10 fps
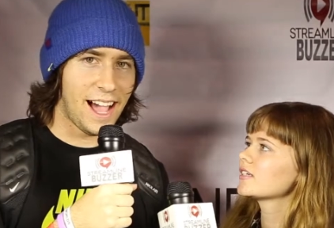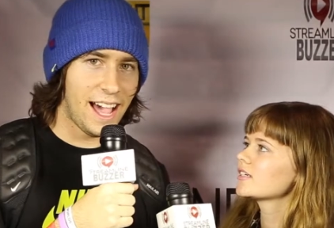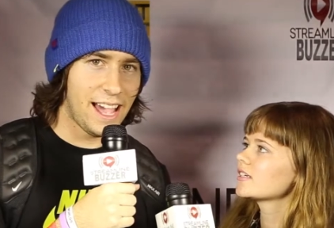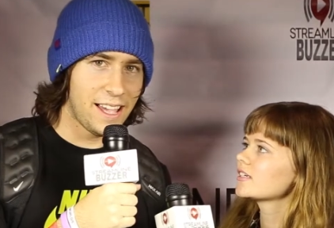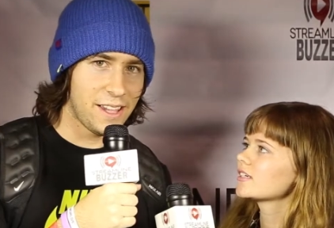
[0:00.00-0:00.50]

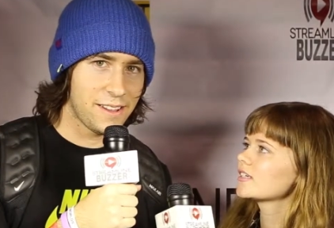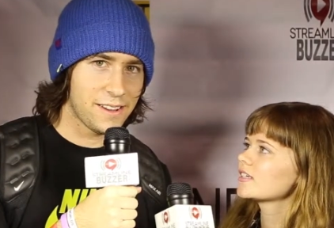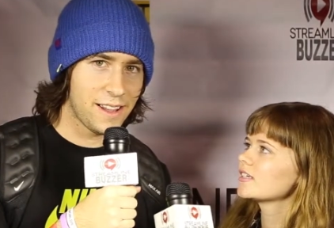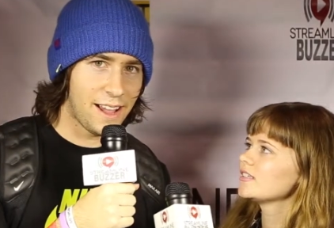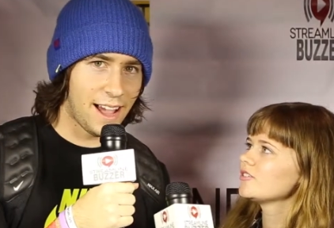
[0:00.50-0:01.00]
Speaker 1: I
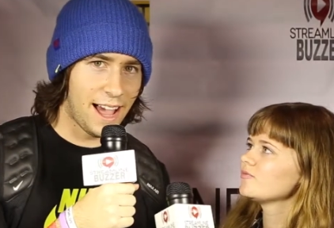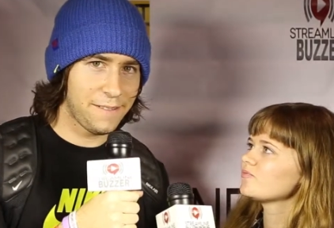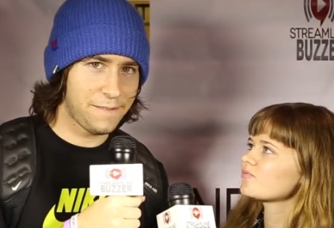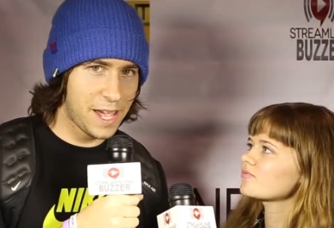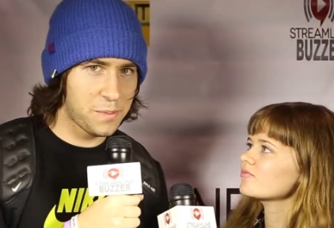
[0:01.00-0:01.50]
I
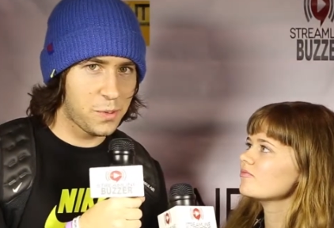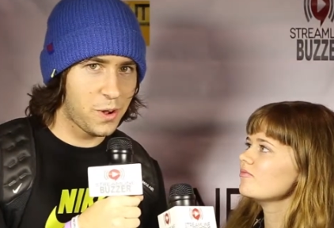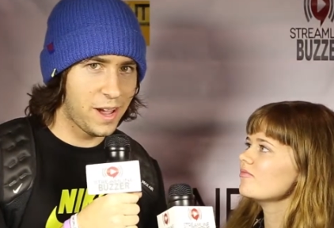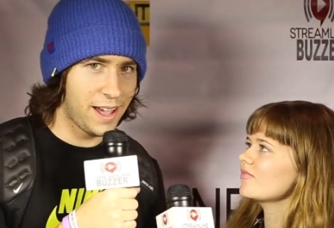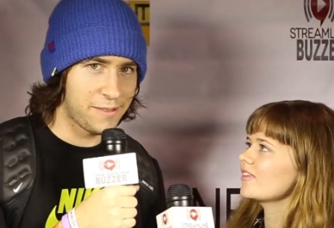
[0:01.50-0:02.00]

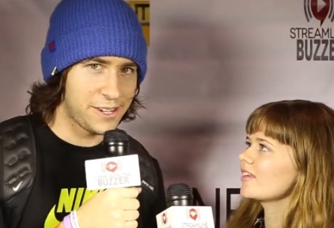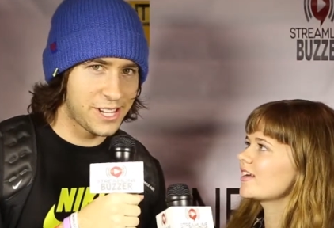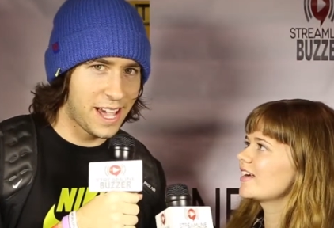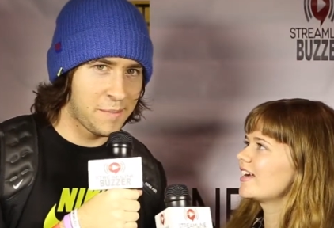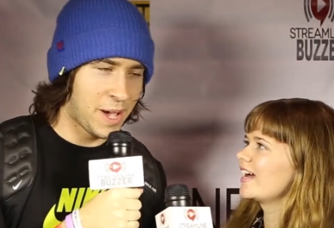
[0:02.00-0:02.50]
fanboy every
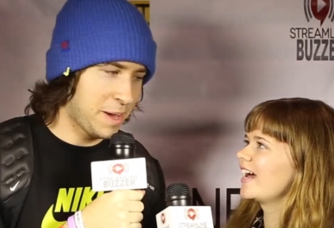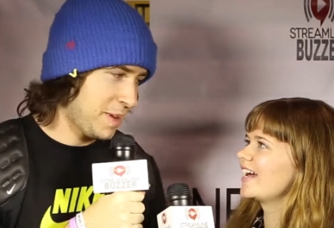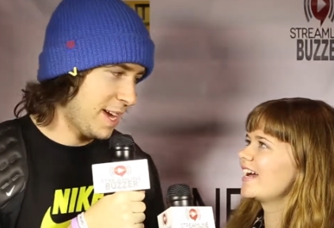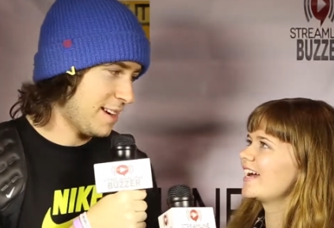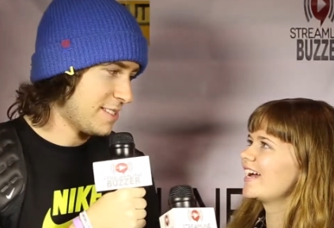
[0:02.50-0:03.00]
time I
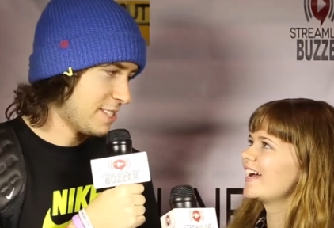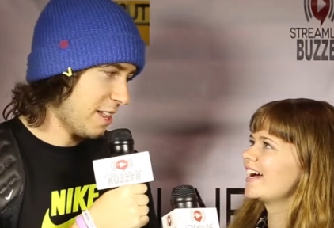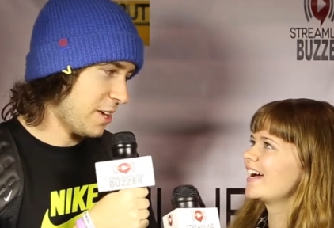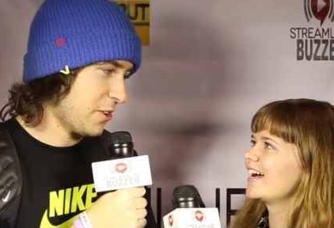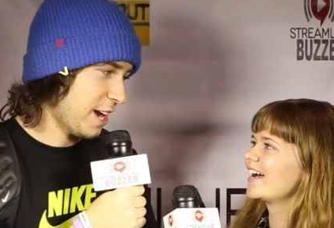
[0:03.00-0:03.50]
meet
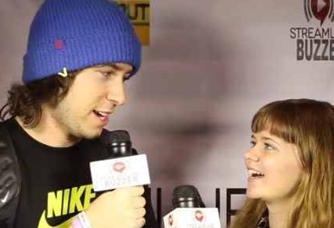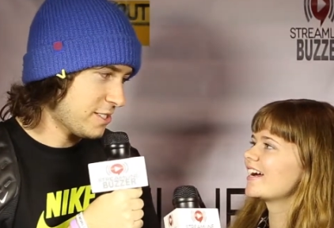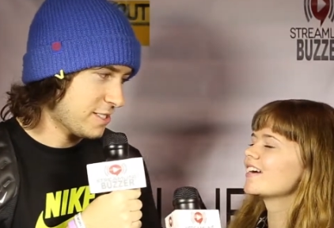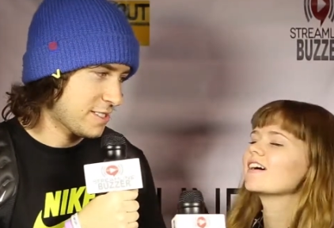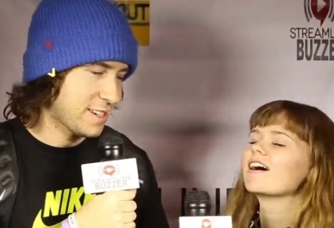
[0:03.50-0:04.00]
Daily
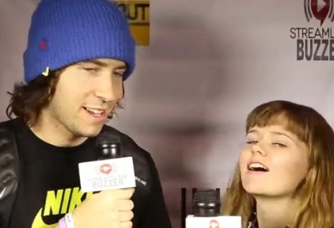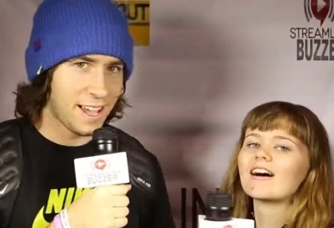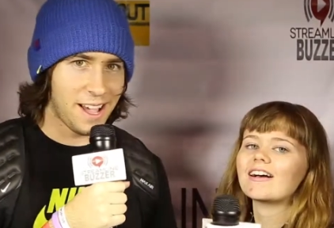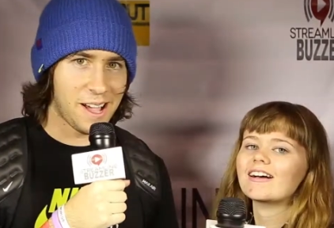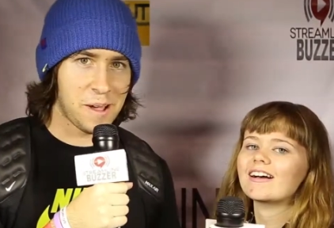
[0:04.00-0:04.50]
Grace
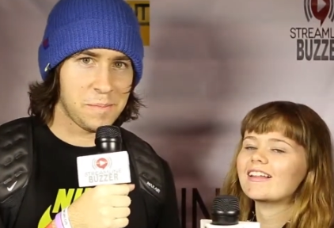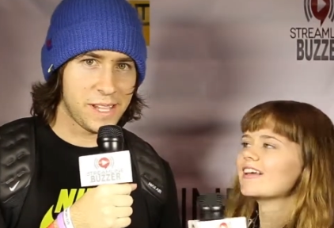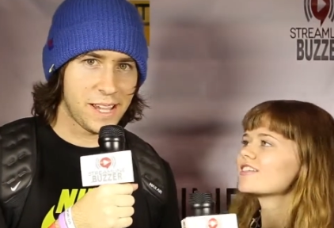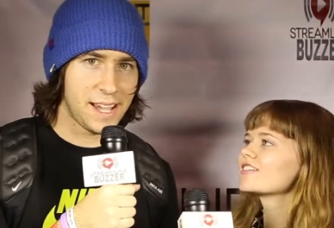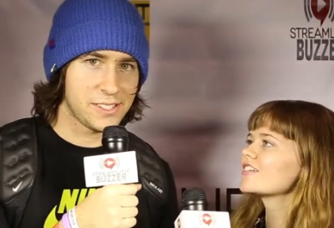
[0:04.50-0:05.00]
um,
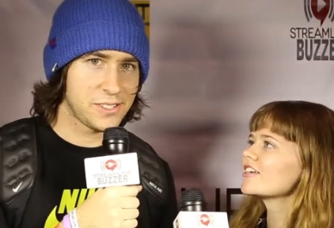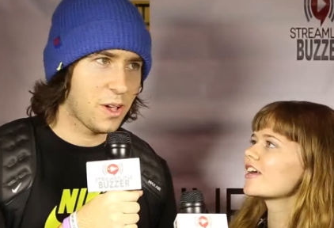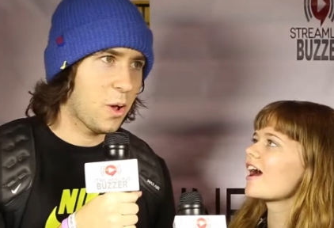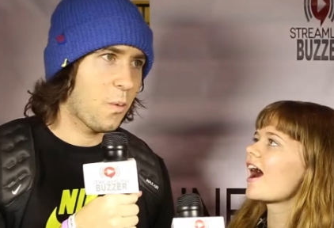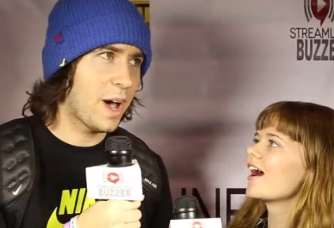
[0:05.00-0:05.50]
because
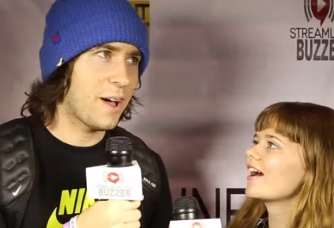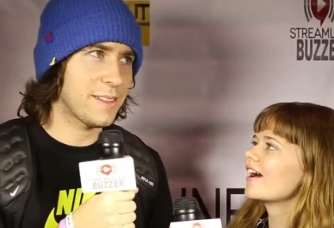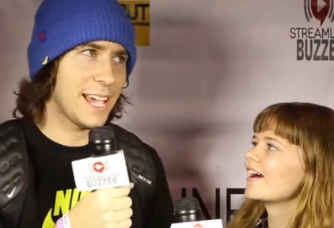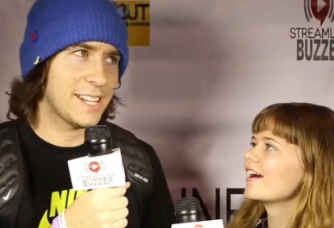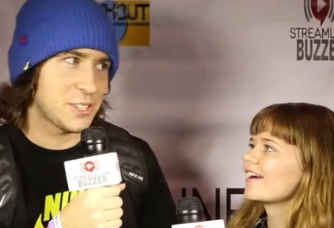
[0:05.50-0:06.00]

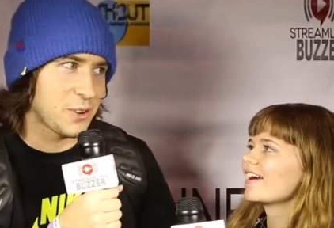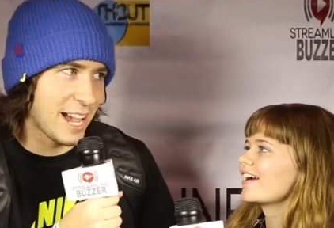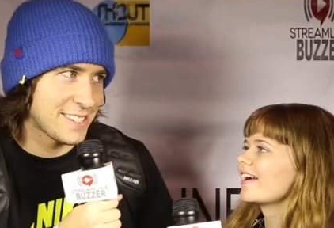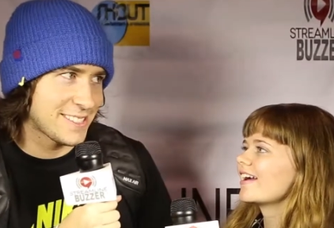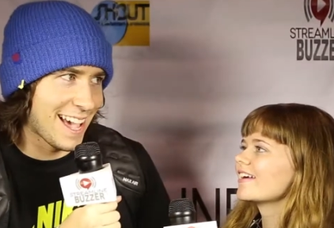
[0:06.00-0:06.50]
well, it's
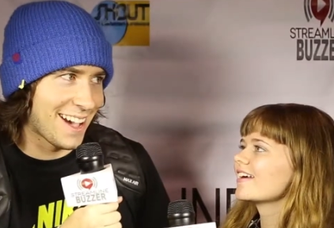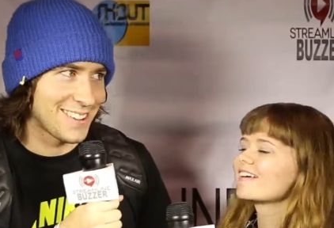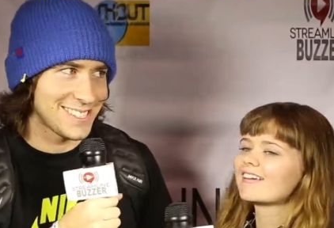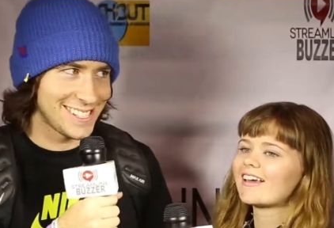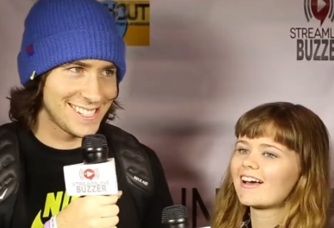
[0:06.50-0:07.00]
Grace
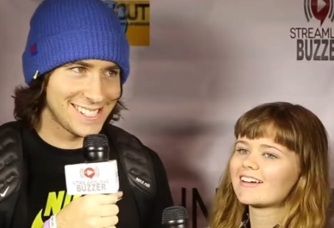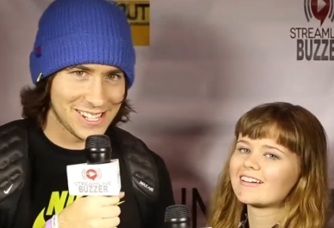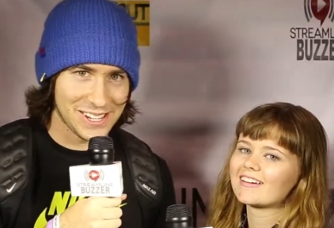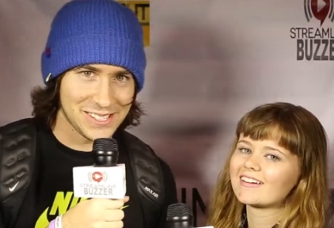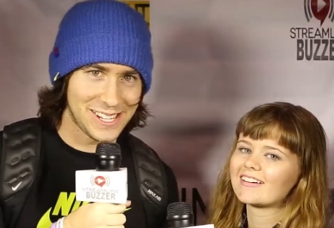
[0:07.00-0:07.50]
now. She, yeah.
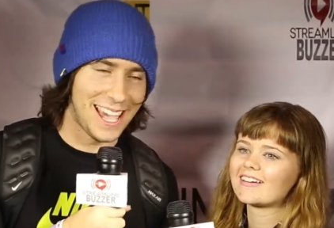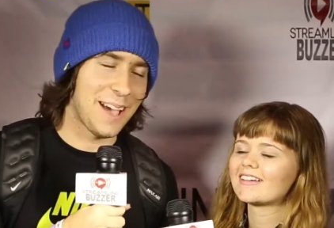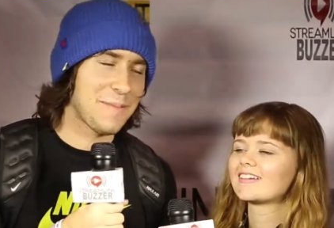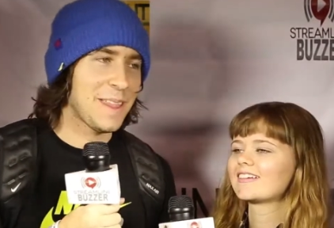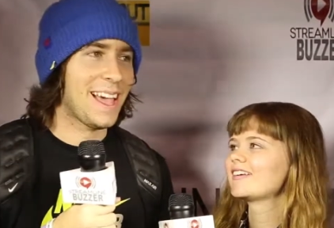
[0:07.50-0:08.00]
She's yeah.
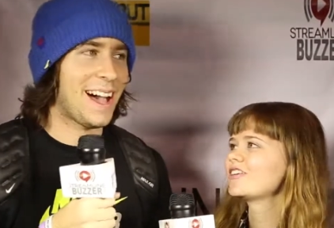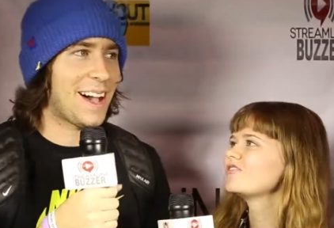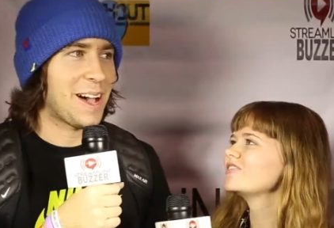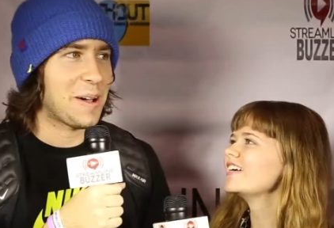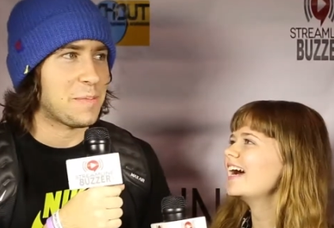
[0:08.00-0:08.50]

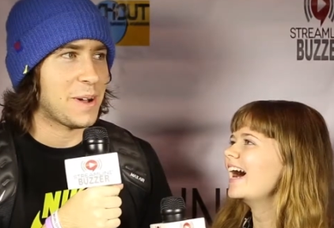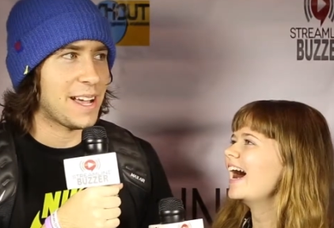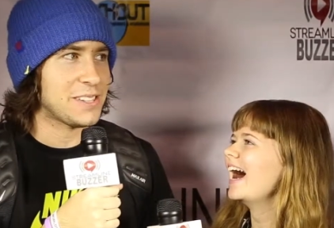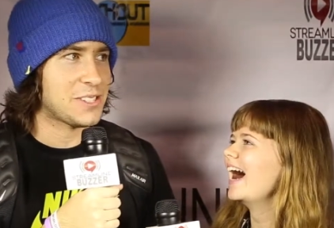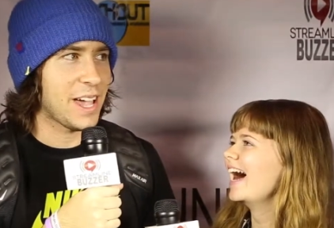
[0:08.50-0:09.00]
Um,
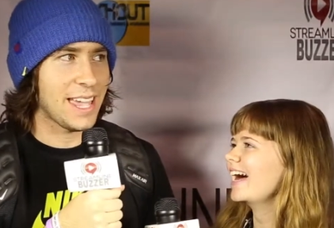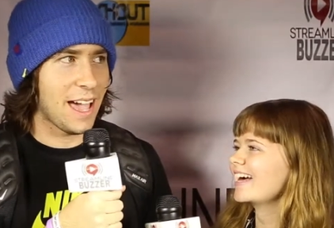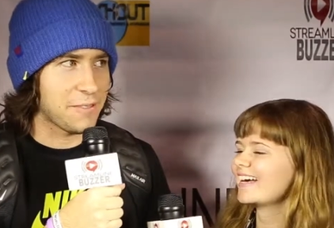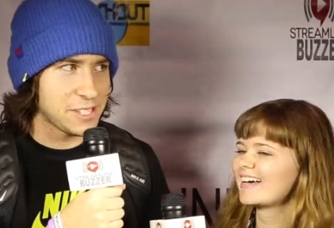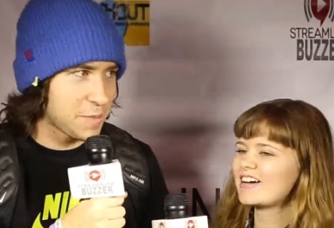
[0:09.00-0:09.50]
but so yeah,
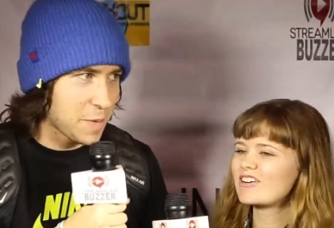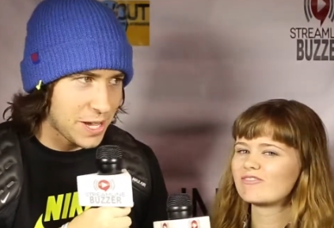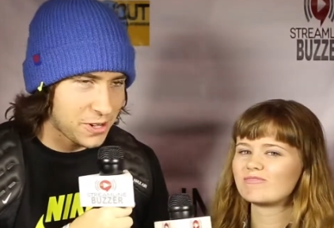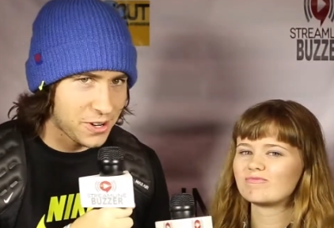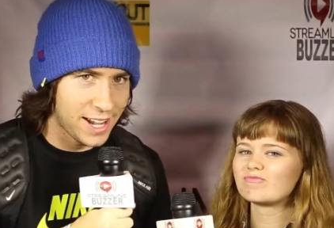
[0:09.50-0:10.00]
every time I
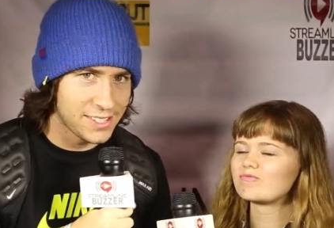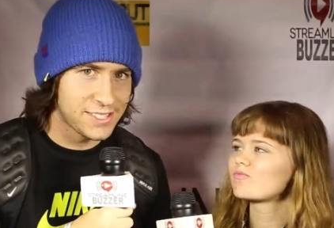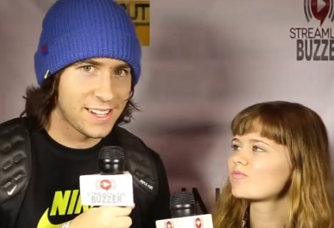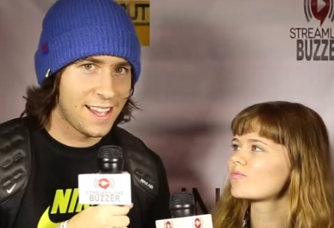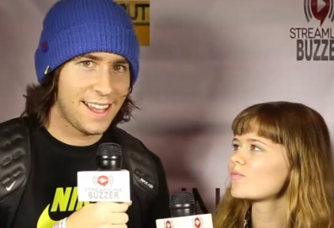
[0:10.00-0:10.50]
meet Grace,